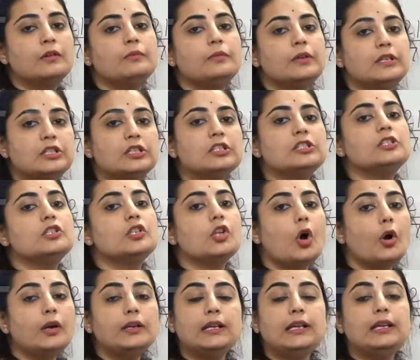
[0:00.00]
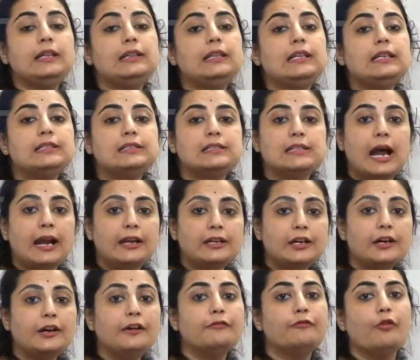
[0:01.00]
which is not in the
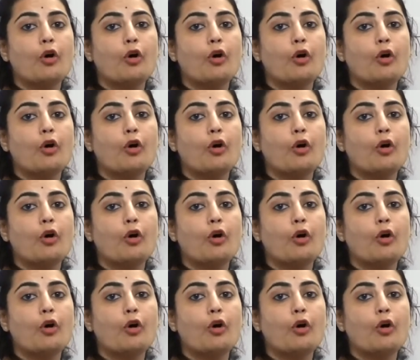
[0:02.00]
standard